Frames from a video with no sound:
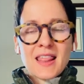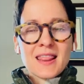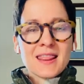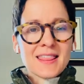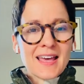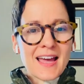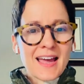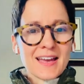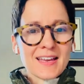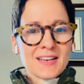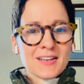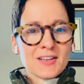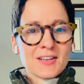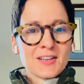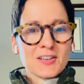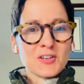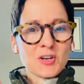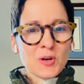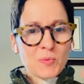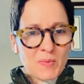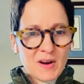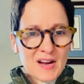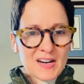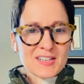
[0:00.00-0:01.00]
that
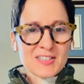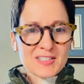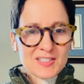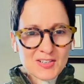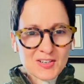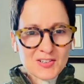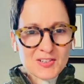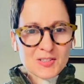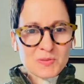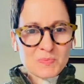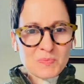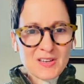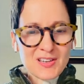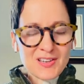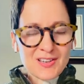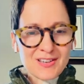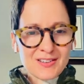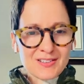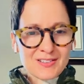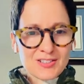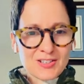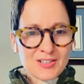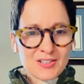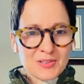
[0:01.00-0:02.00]
your body starts
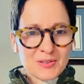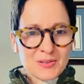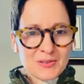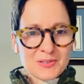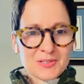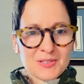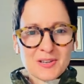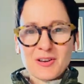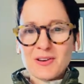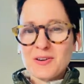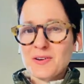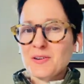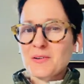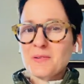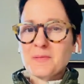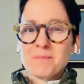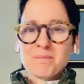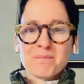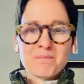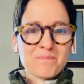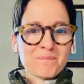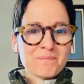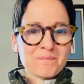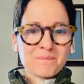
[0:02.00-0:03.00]
speaking too. So
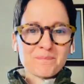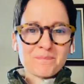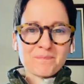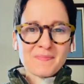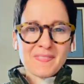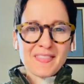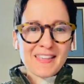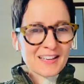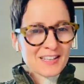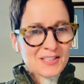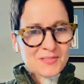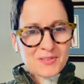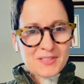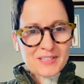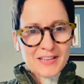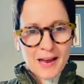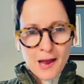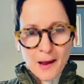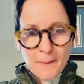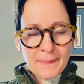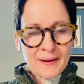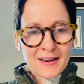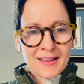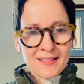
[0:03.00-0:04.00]
that's what's
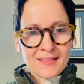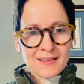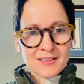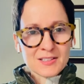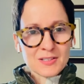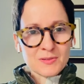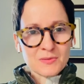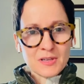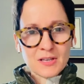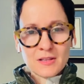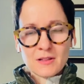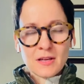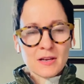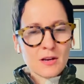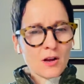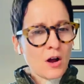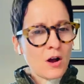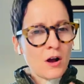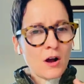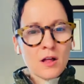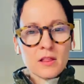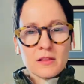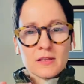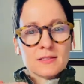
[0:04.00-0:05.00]
happening this week. Like
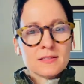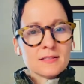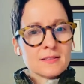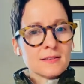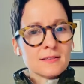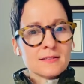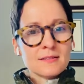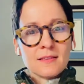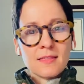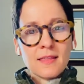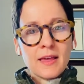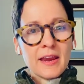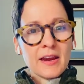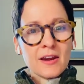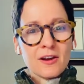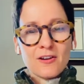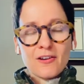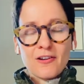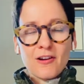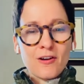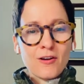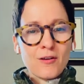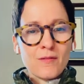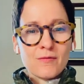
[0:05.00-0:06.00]
all these things
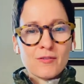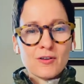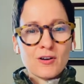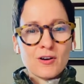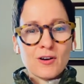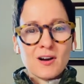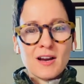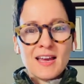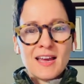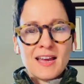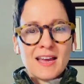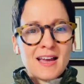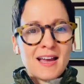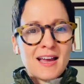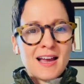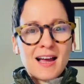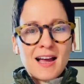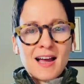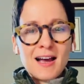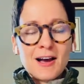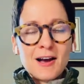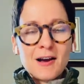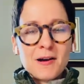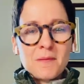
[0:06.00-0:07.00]
layered over,
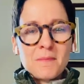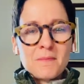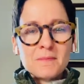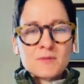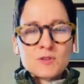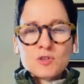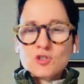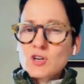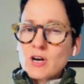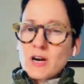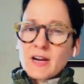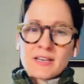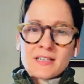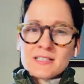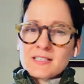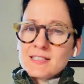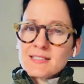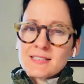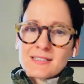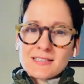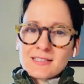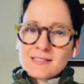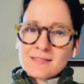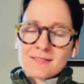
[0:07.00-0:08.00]
trying
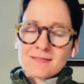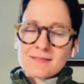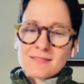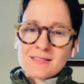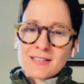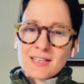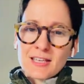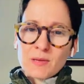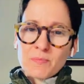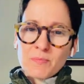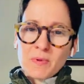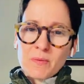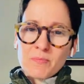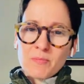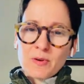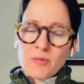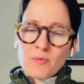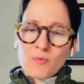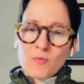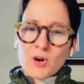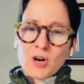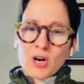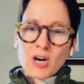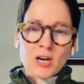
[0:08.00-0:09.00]
to keep up with
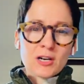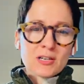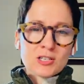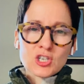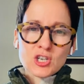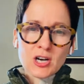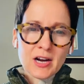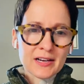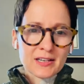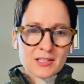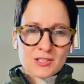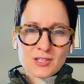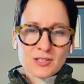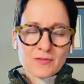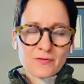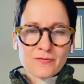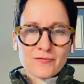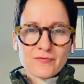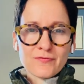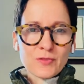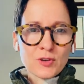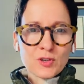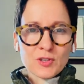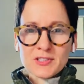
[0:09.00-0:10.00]
work, trying to
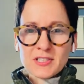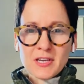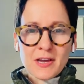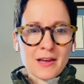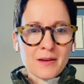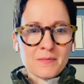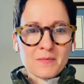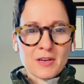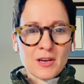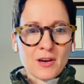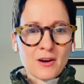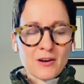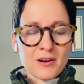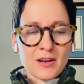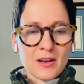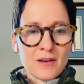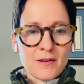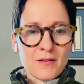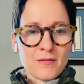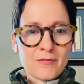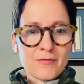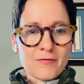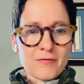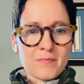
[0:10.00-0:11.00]
full-time
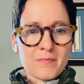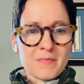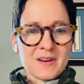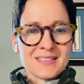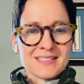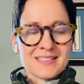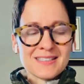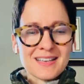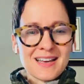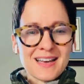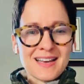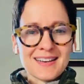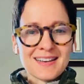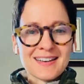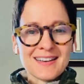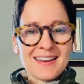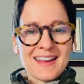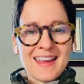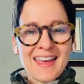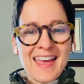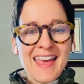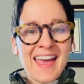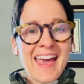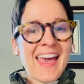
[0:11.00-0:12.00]
caregive my son,
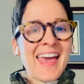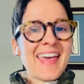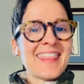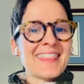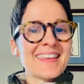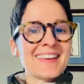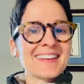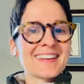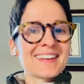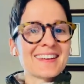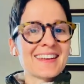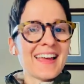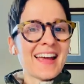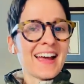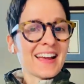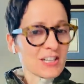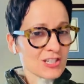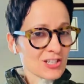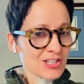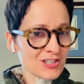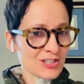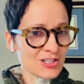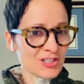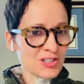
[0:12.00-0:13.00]
and then
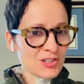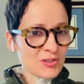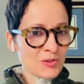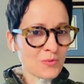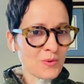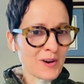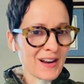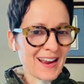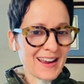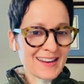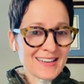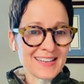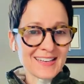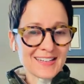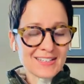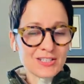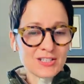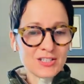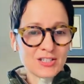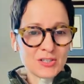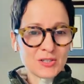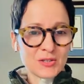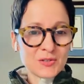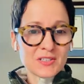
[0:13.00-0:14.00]
actually do what I need to
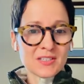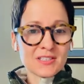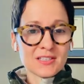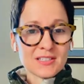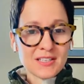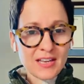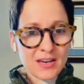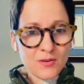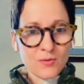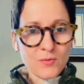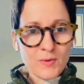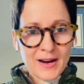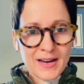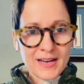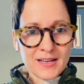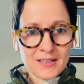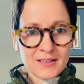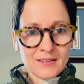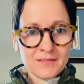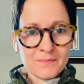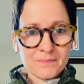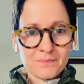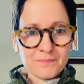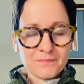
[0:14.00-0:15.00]
do to stay
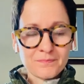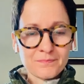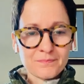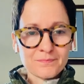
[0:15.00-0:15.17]
well